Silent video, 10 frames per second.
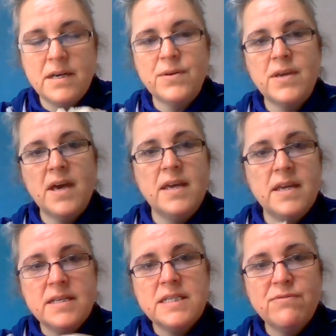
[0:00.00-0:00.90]

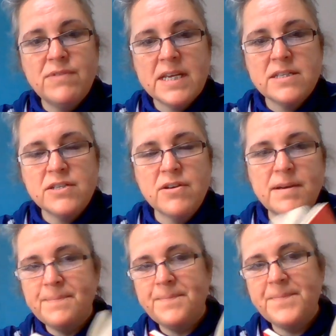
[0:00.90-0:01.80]
Okay, until next
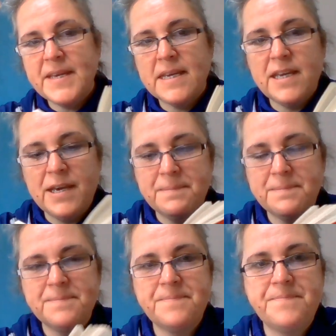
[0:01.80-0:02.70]
time. Thank you.